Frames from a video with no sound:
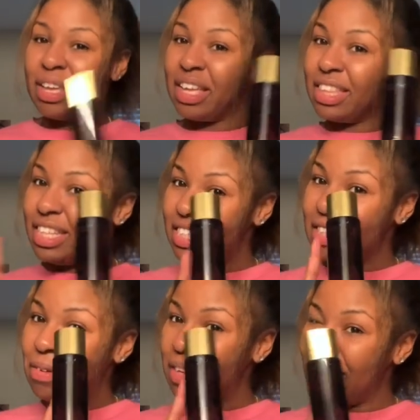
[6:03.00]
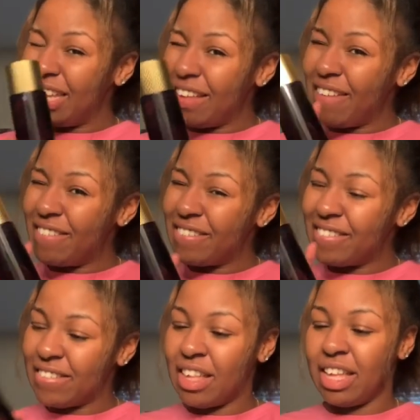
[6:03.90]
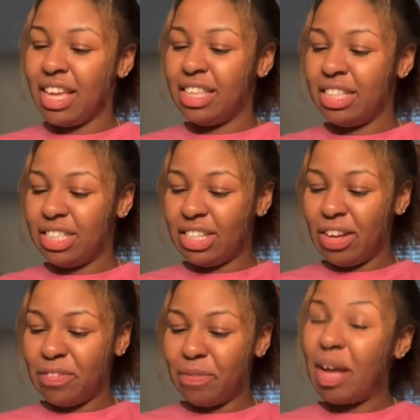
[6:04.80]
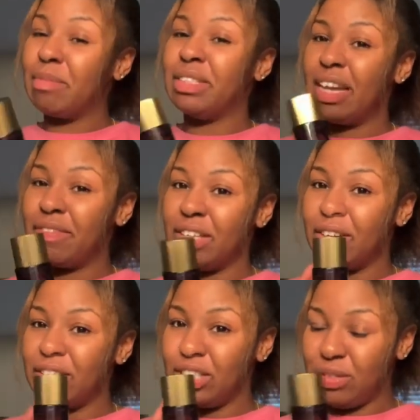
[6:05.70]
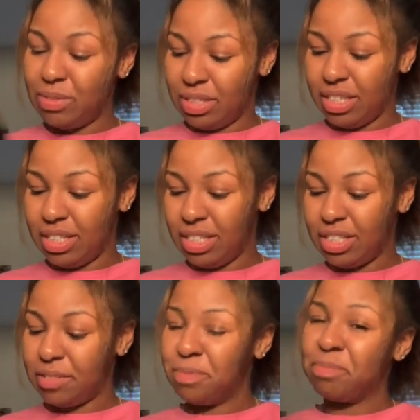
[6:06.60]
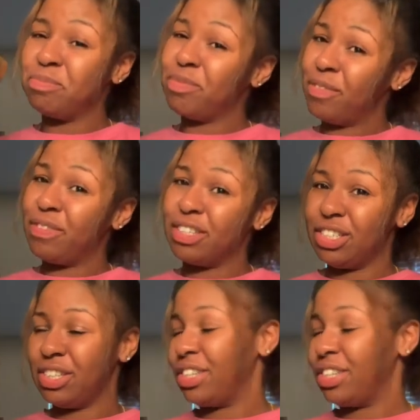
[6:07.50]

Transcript: this gonna get in the shelf, but I'm definitely gonna use this for sure.